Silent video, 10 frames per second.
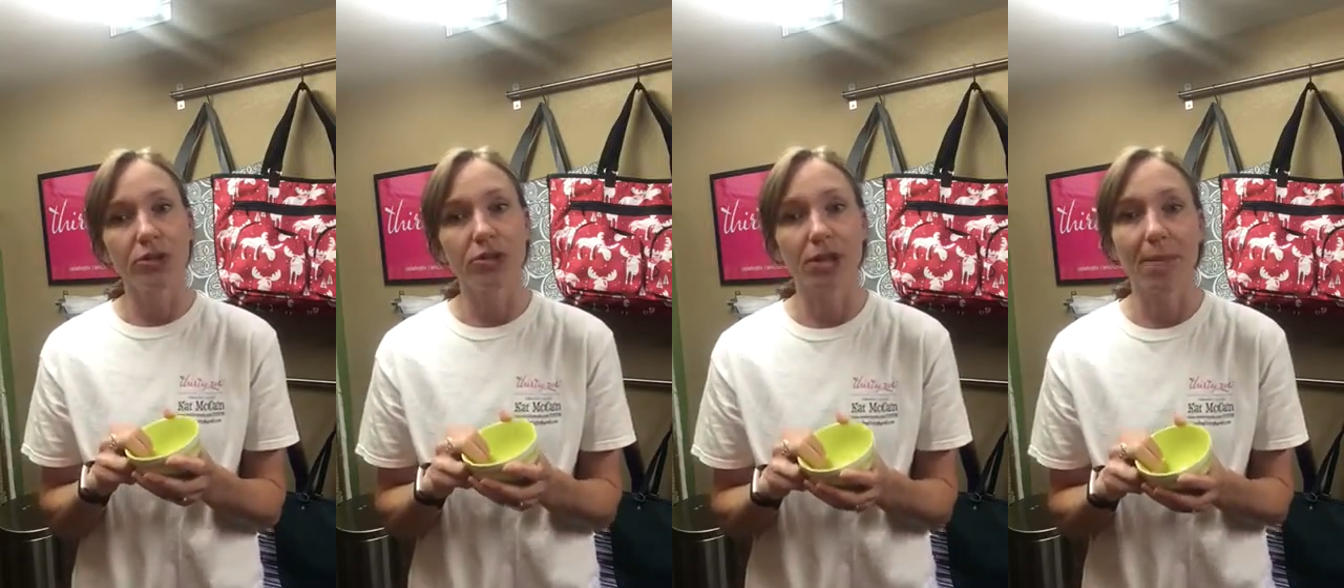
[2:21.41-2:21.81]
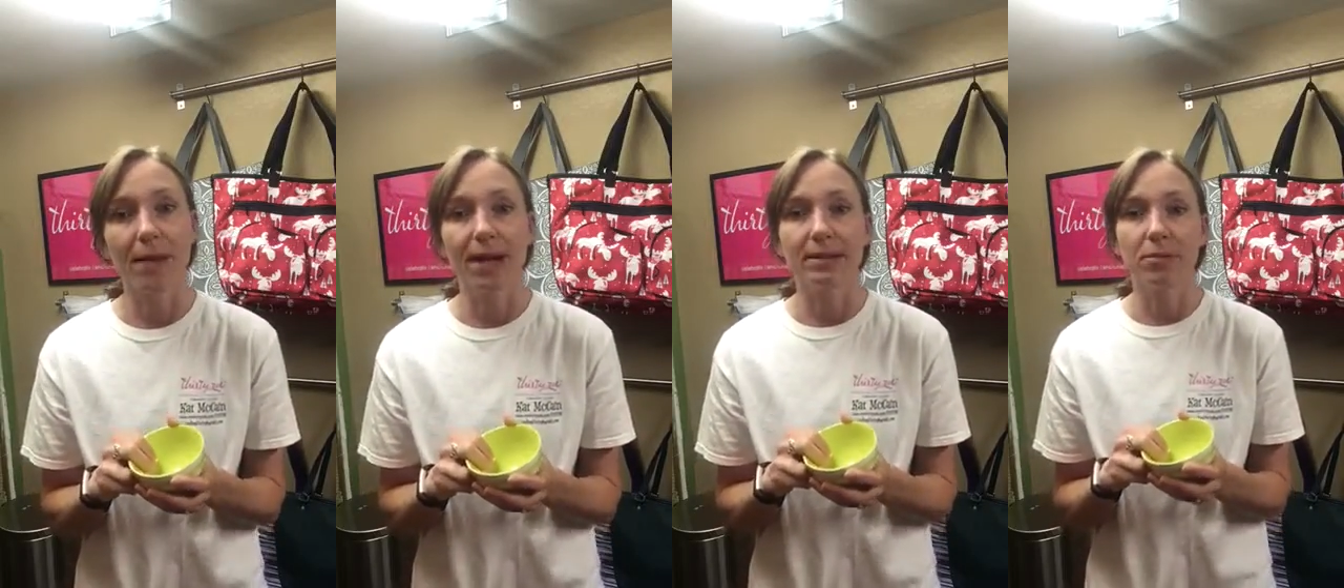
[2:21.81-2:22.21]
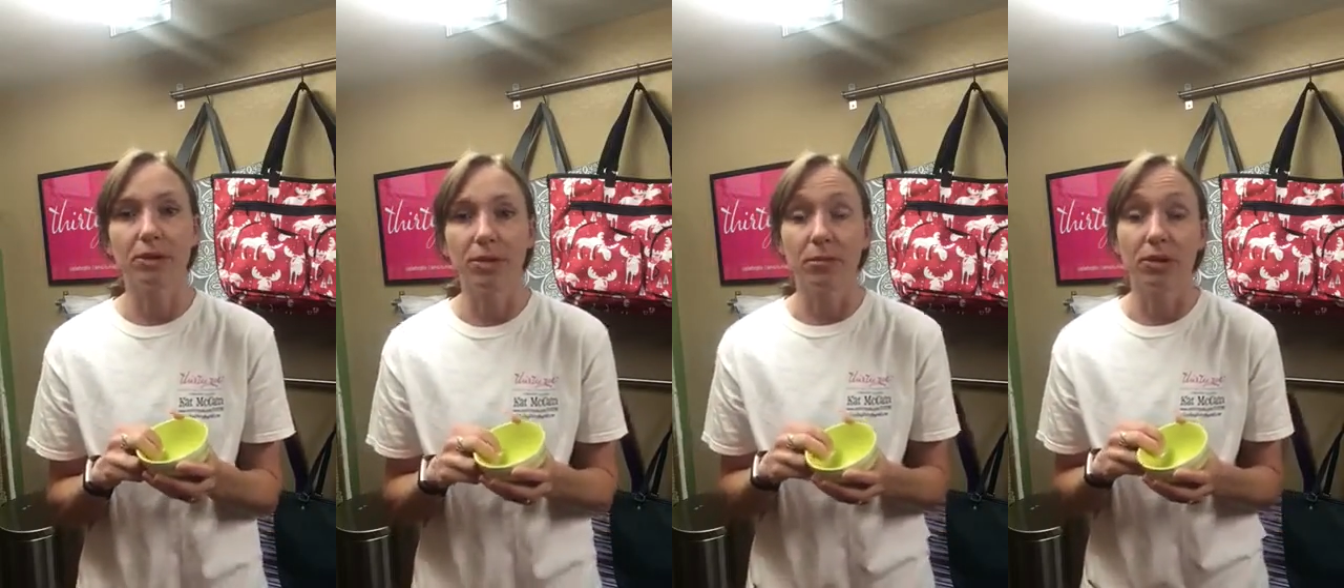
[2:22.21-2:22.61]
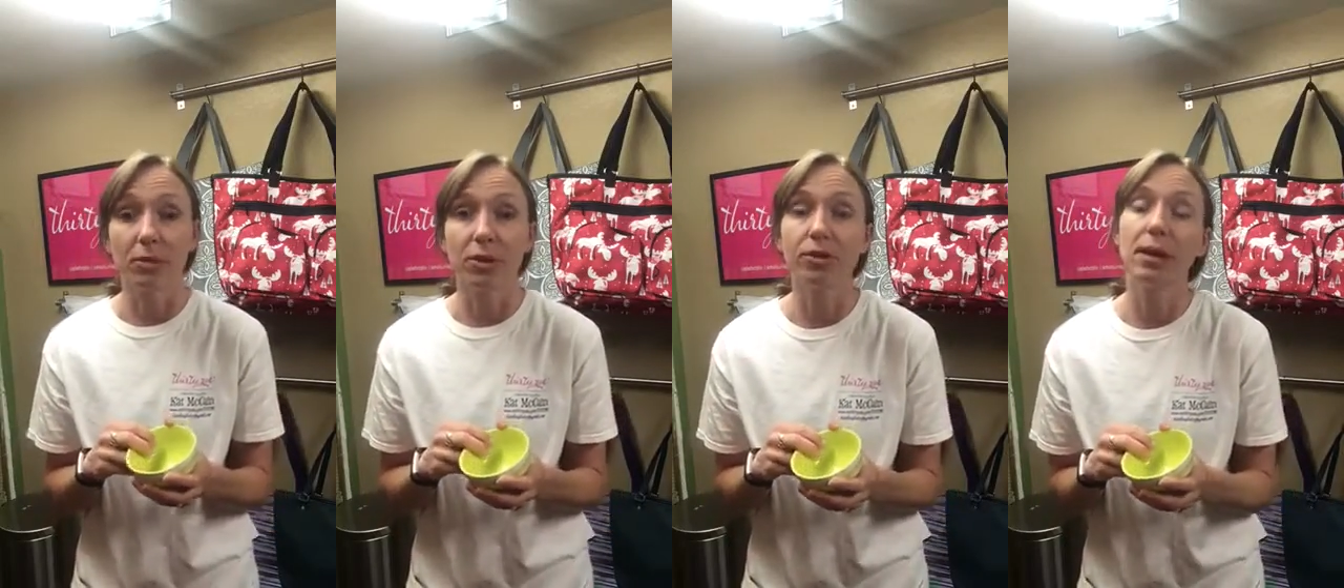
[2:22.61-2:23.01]
you can shop at
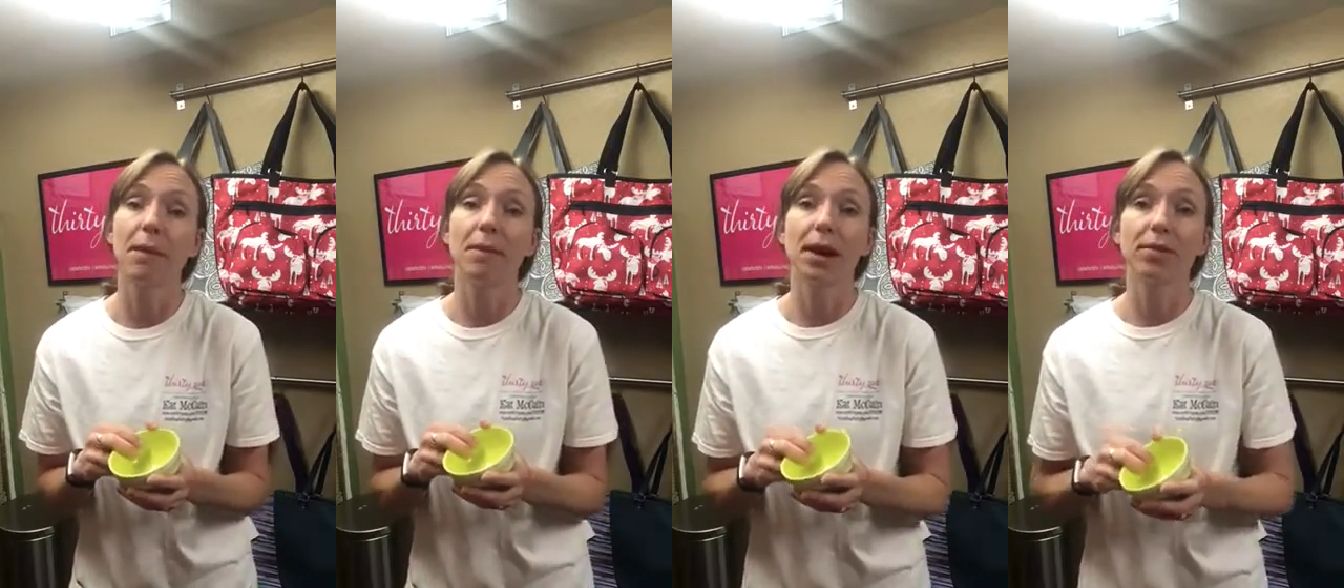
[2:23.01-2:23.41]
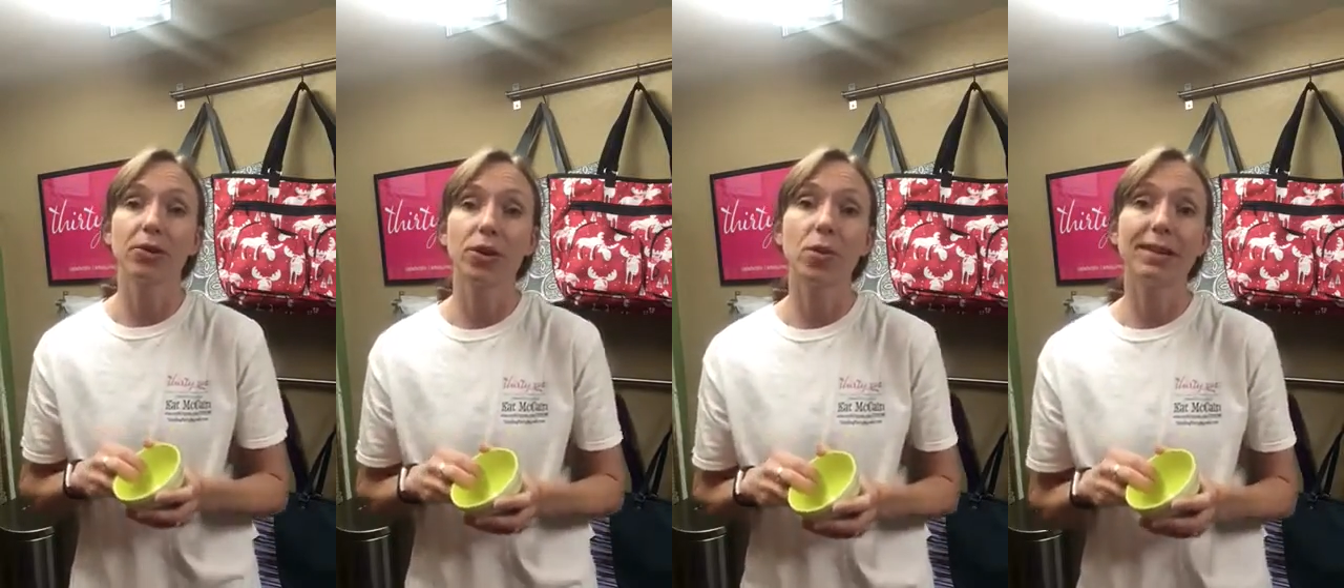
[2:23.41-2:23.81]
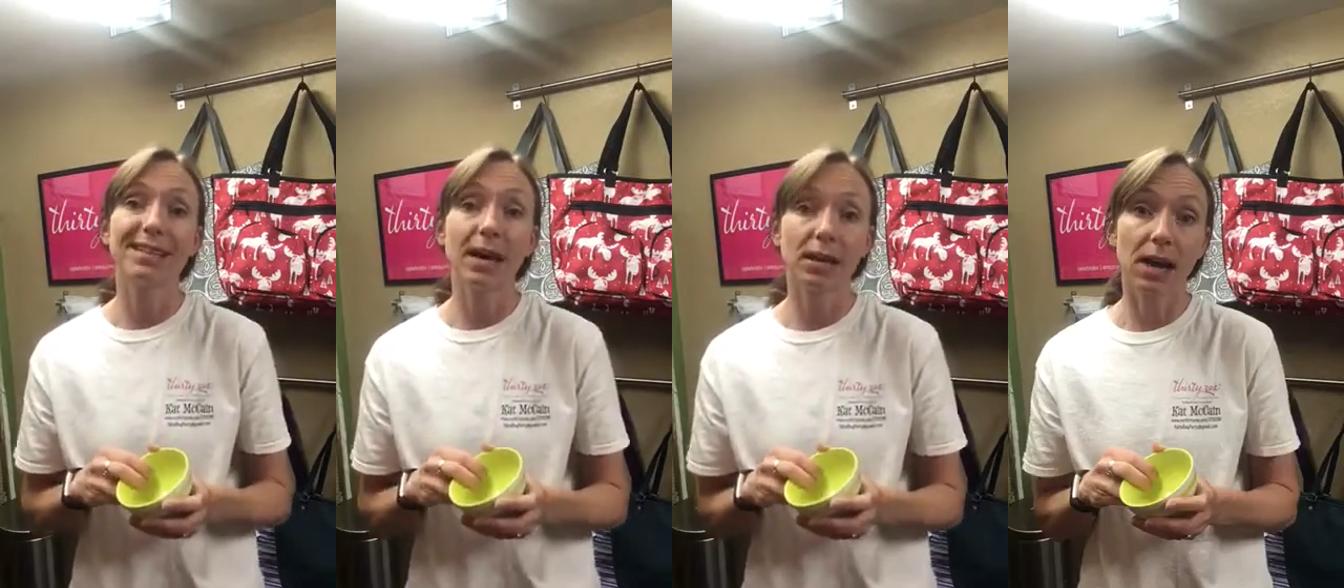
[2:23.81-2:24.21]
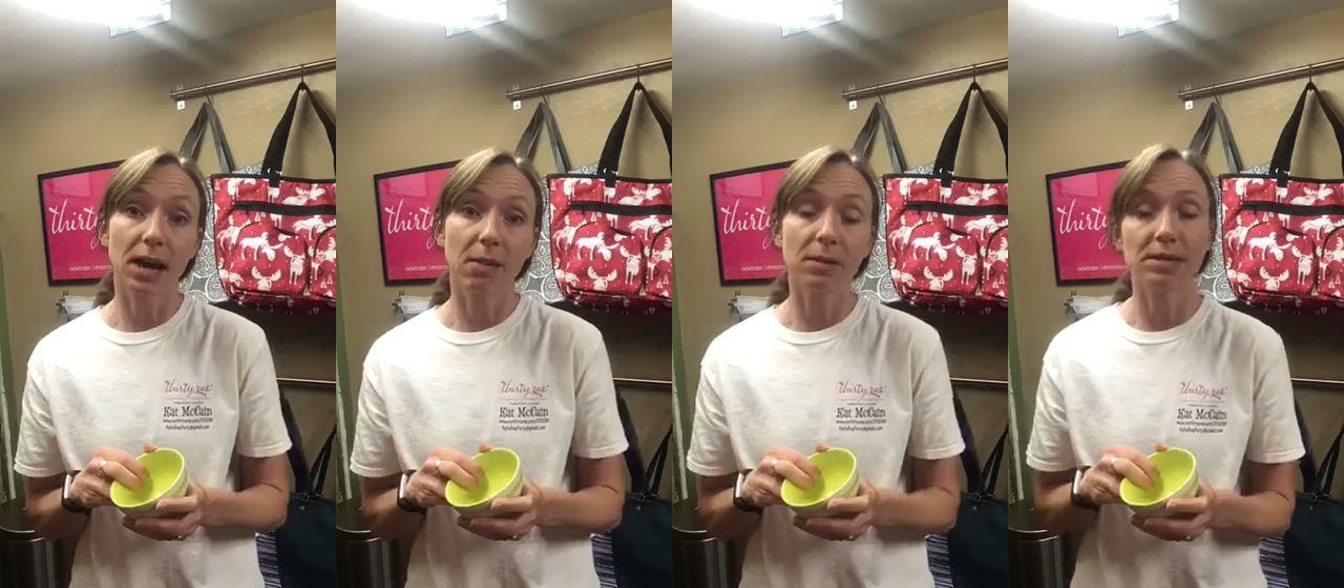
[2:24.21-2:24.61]

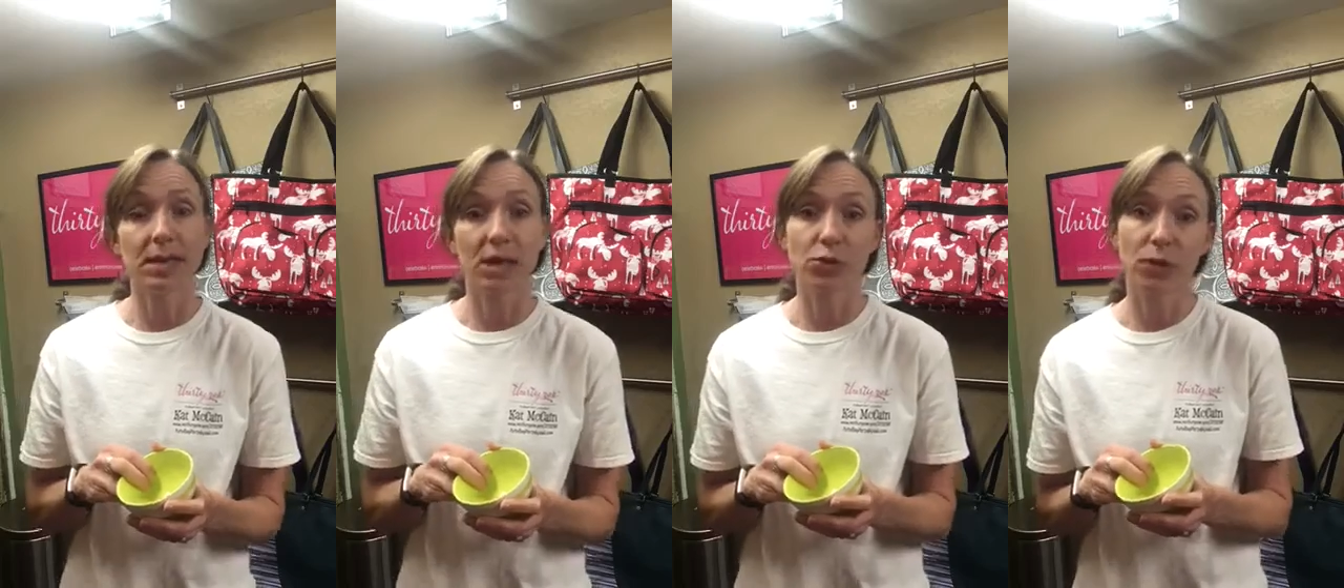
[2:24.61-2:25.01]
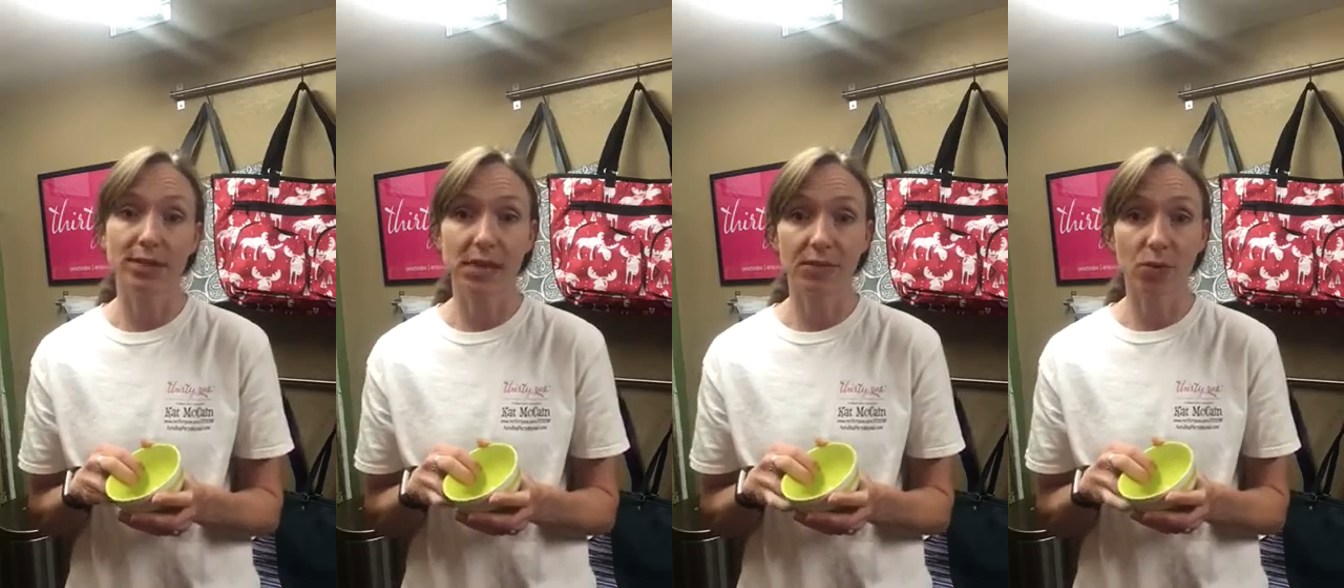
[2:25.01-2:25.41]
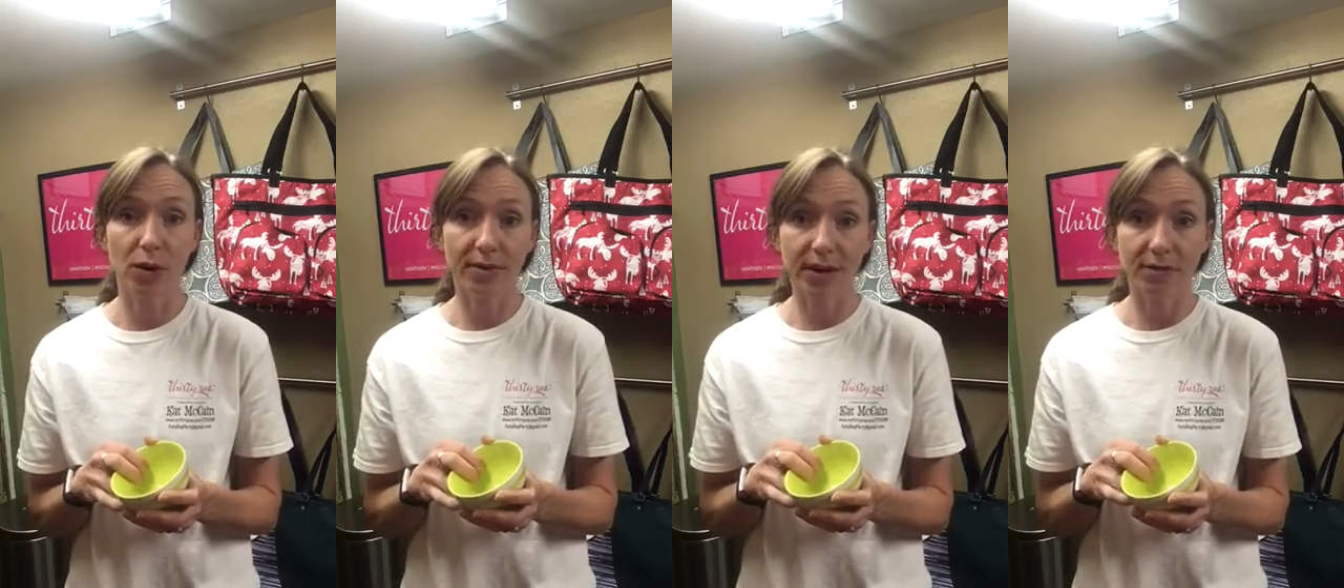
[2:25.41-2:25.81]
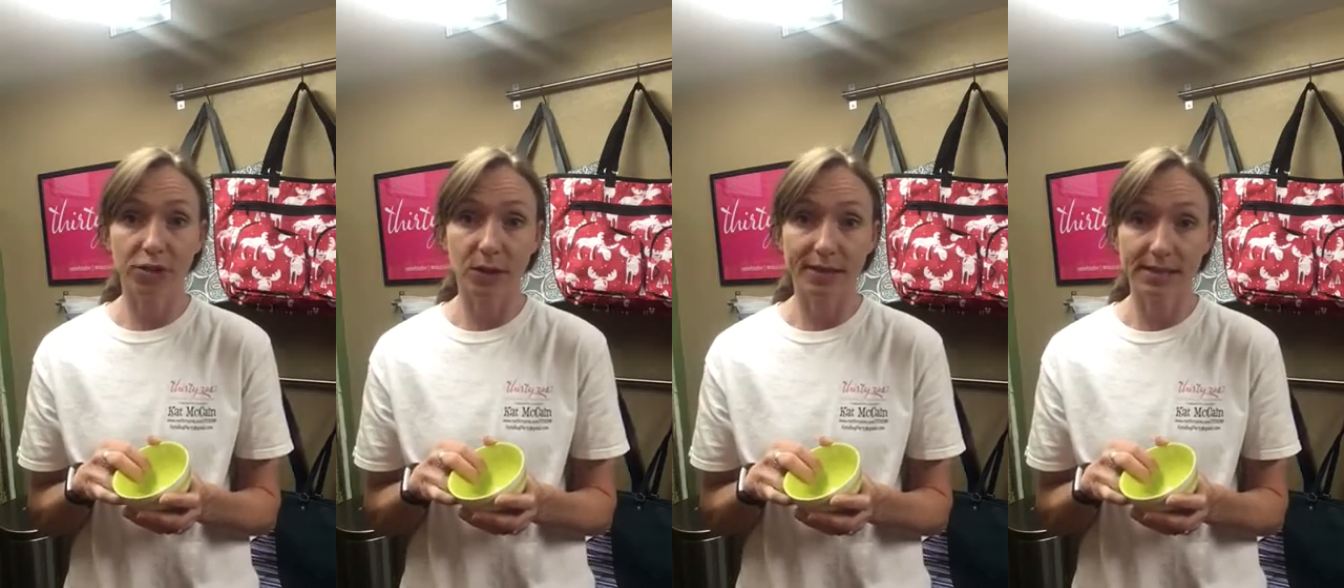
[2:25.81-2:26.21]

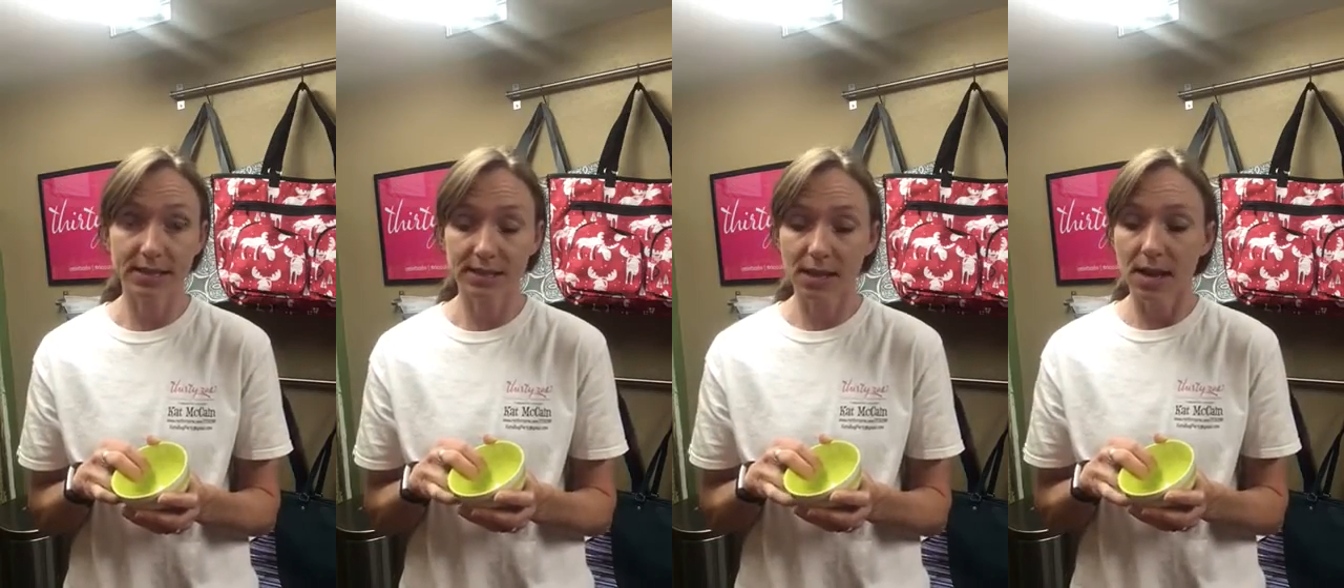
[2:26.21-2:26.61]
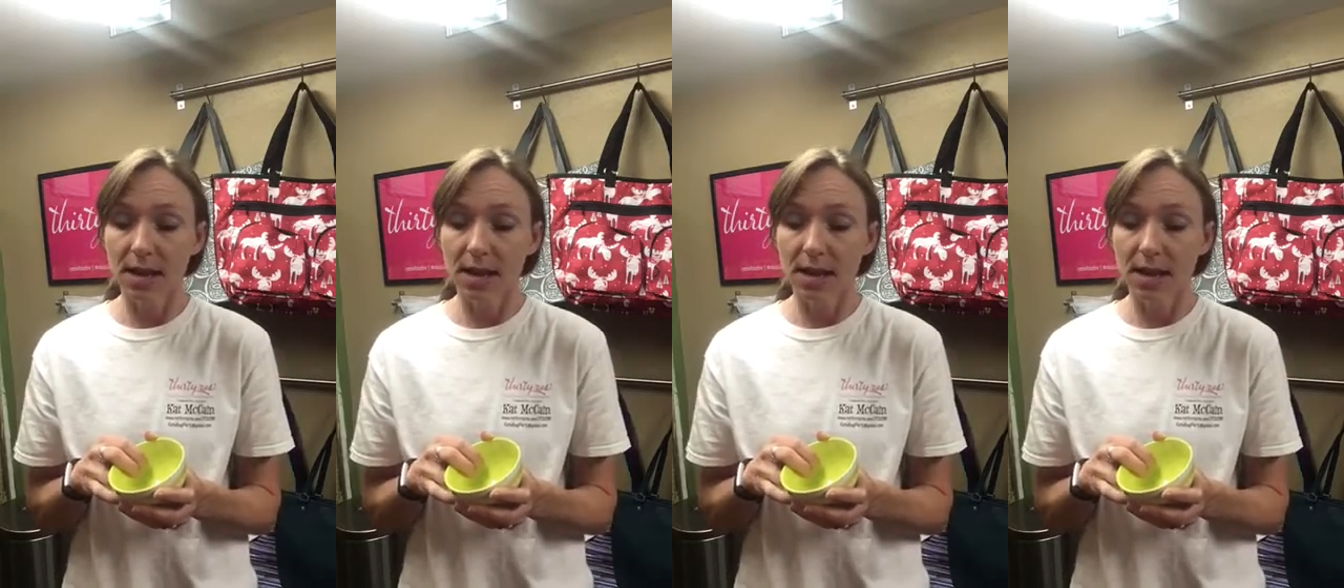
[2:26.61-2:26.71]
www.my31.com/1715286.